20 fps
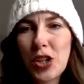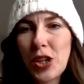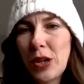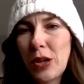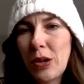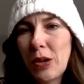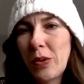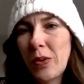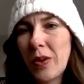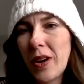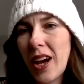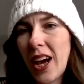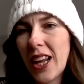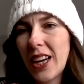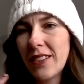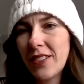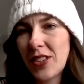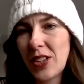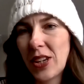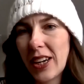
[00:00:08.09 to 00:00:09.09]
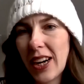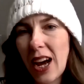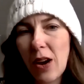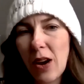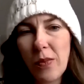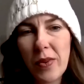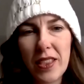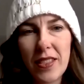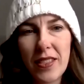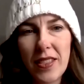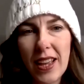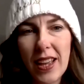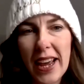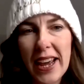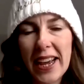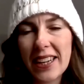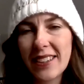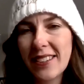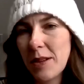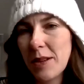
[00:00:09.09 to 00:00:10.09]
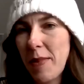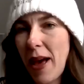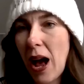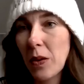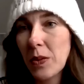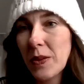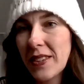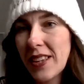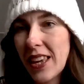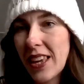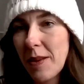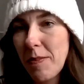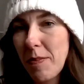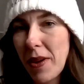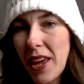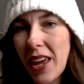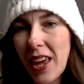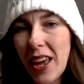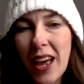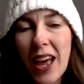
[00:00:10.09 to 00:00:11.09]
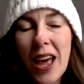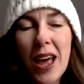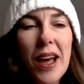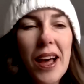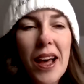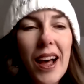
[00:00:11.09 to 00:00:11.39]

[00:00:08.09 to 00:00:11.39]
to kind of start out with, I guess, some housekeeping